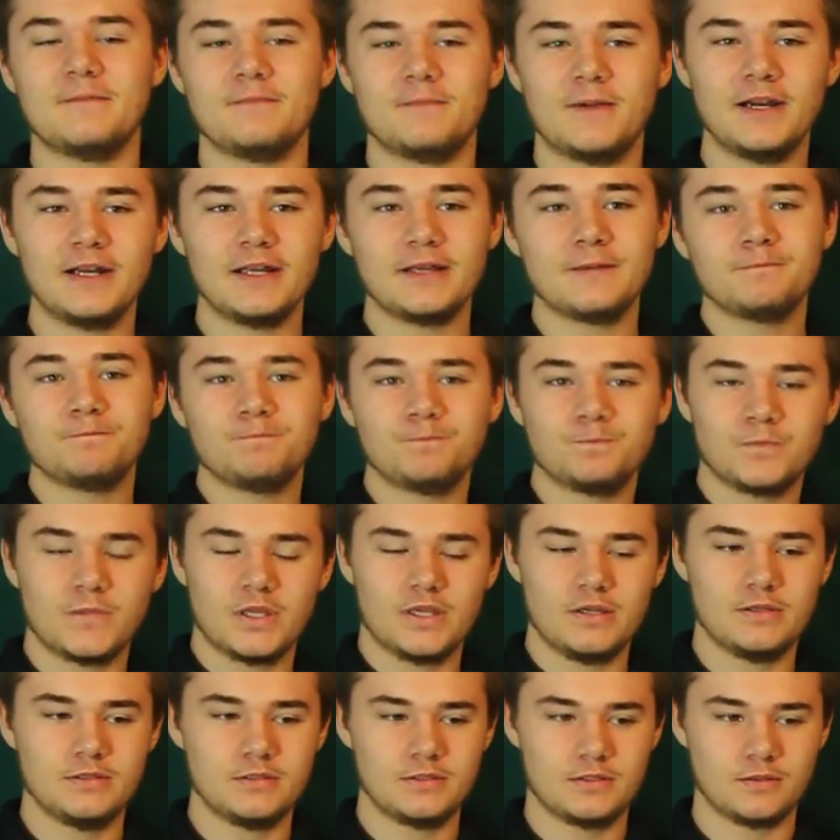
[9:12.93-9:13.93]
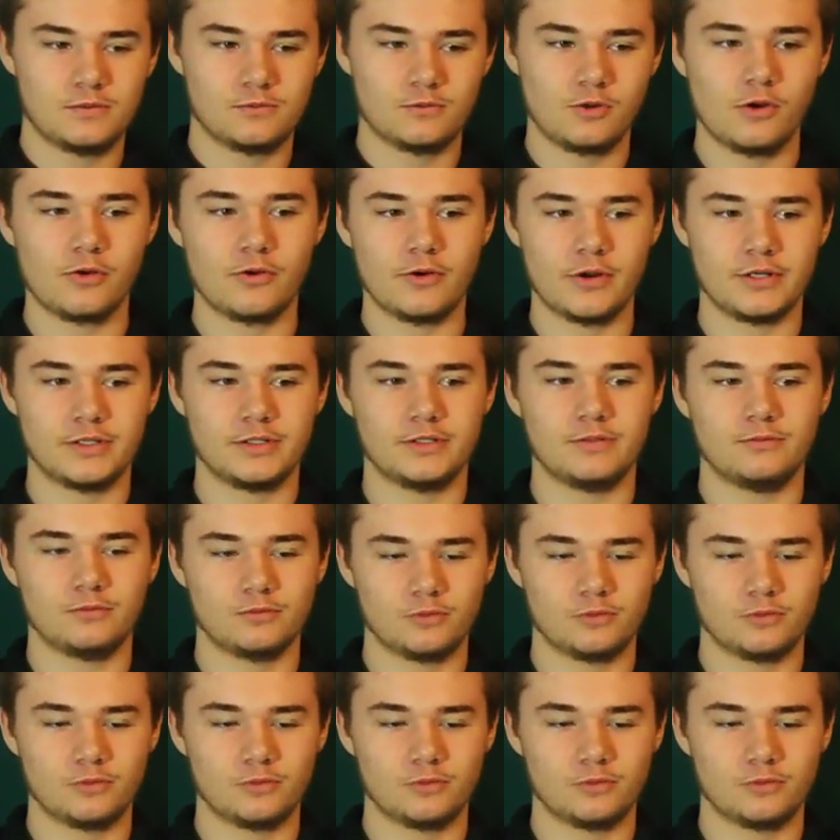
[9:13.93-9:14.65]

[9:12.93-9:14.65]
My name is Roy